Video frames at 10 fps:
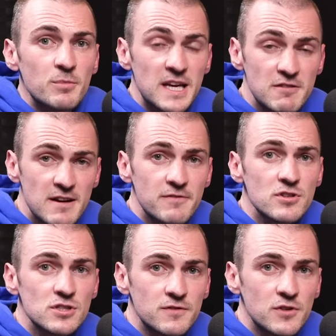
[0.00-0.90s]
But he
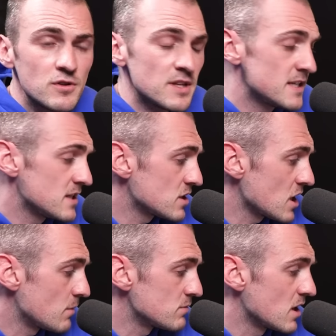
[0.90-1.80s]
referenced a few things in
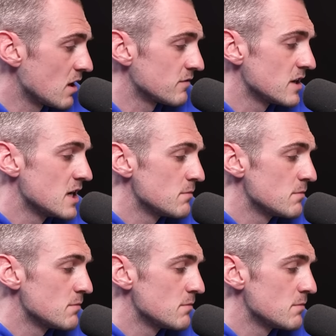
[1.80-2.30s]
terms of